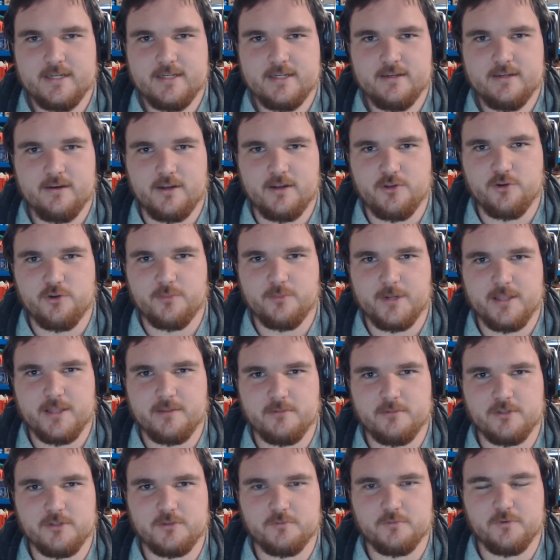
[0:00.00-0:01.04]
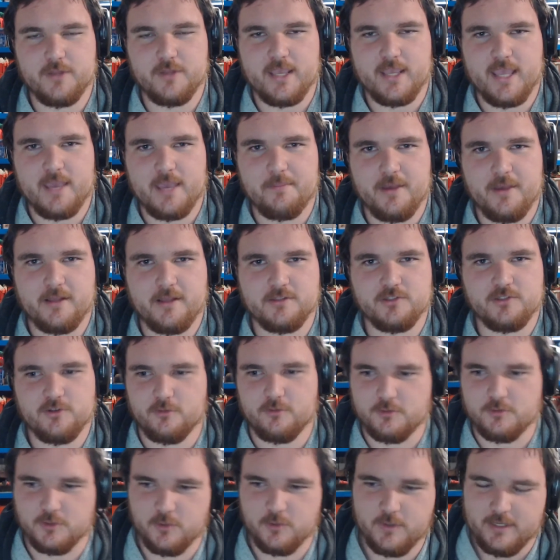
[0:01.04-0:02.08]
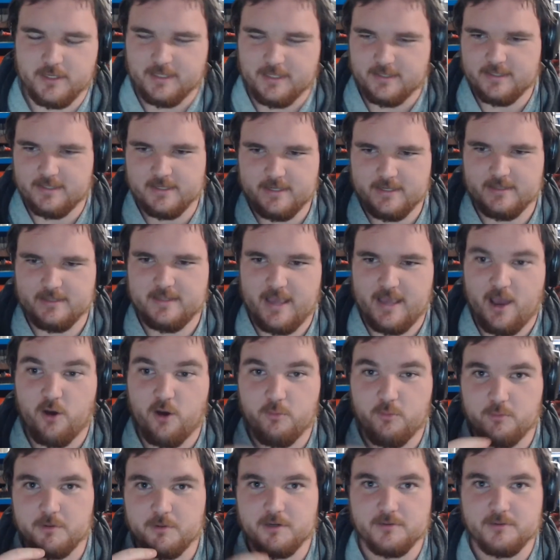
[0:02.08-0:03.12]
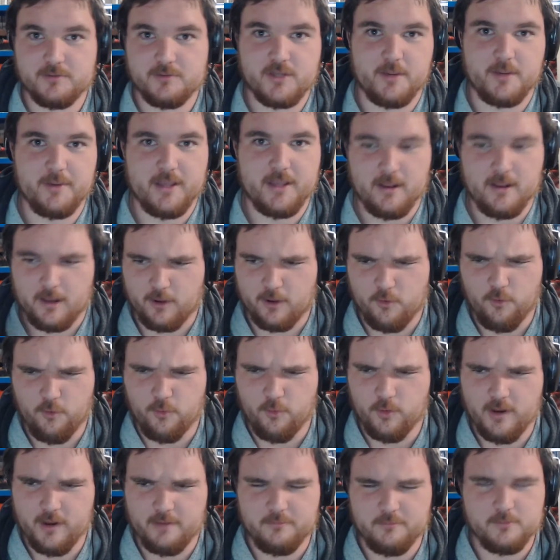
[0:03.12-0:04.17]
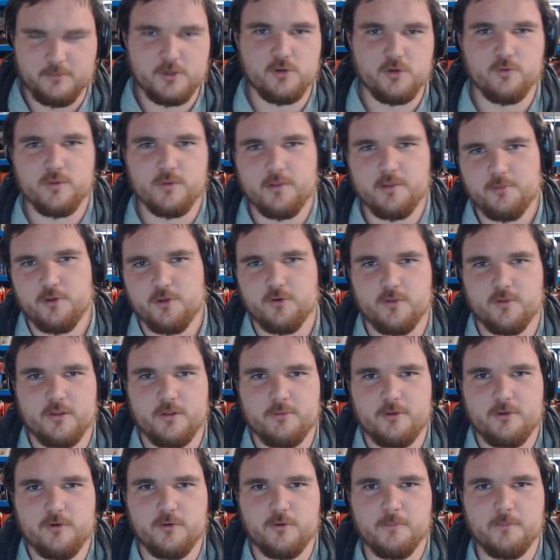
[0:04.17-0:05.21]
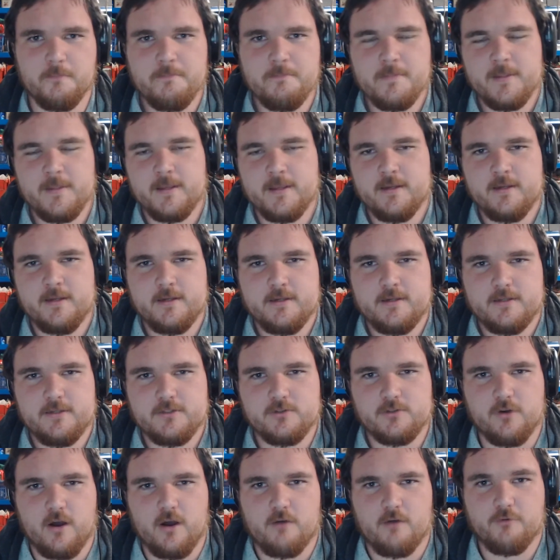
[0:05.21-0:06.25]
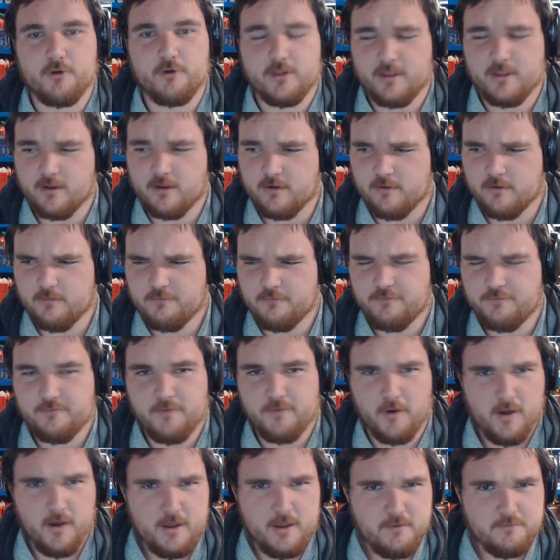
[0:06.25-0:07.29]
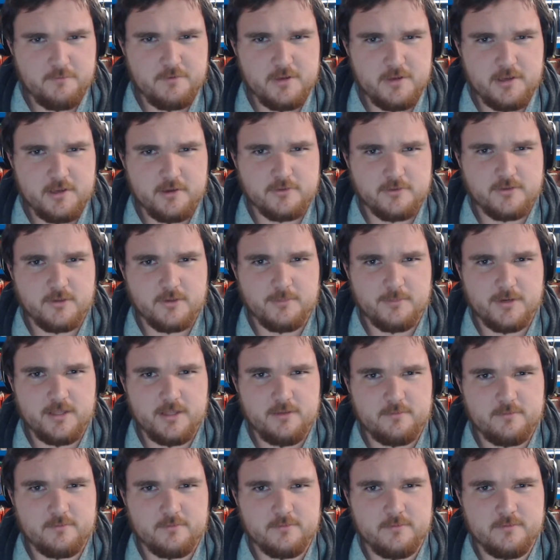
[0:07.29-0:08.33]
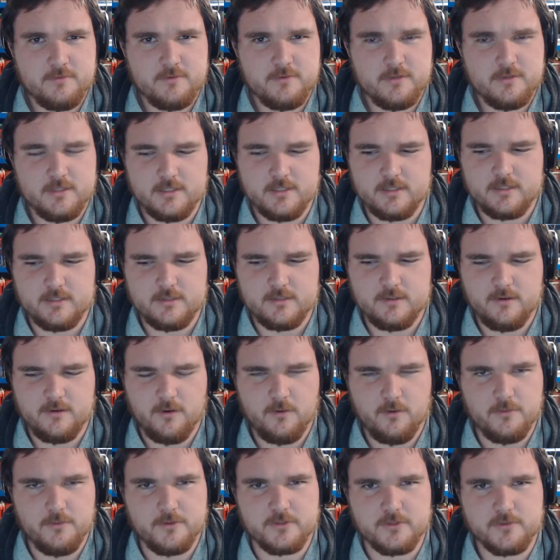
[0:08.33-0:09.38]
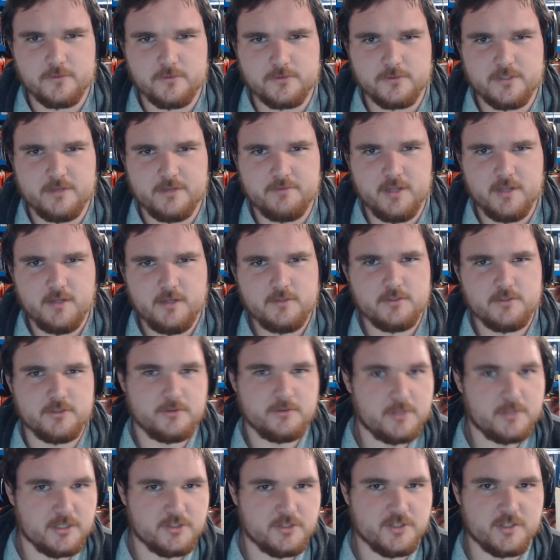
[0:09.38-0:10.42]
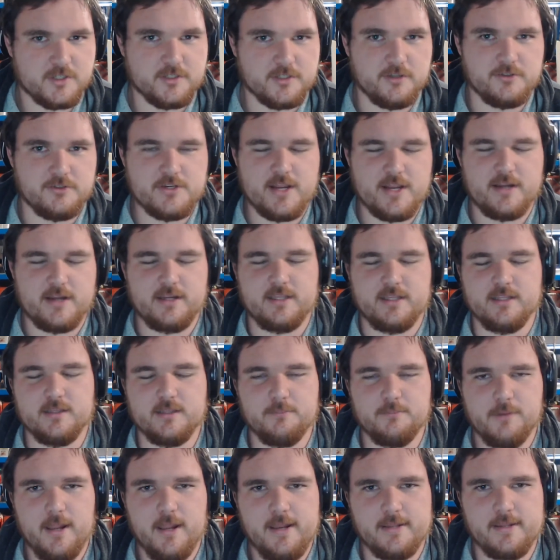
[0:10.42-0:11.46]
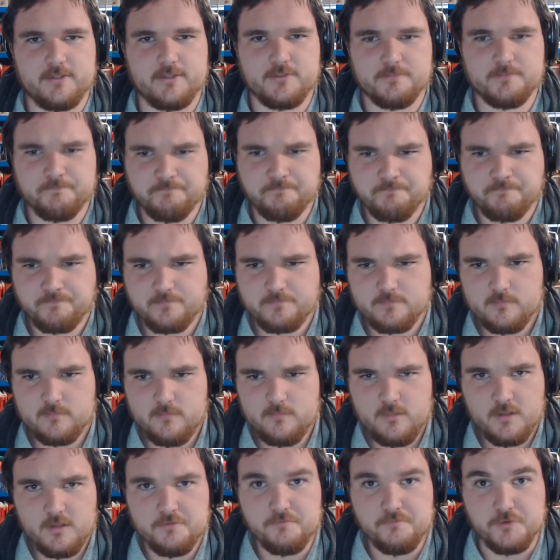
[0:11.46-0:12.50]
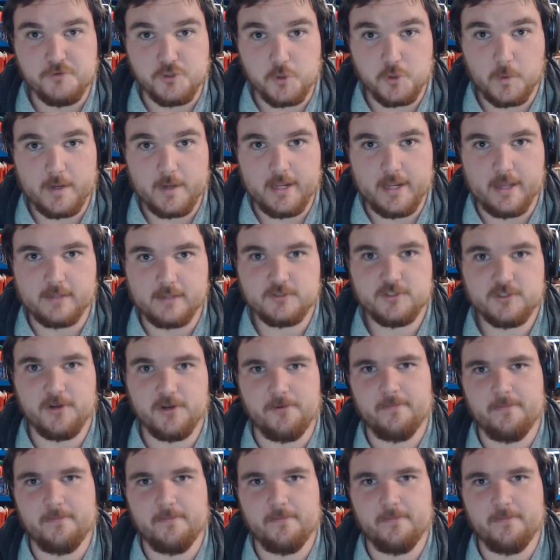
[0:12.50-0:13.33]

knew about them just before they came out, and so I was looking at their album when it was coming out, like, oh, that would be cool, that'd be cool. So I've already done 5 videos, I believe, on the songs they've done, so you can check those out in the playlist. Vitoria. So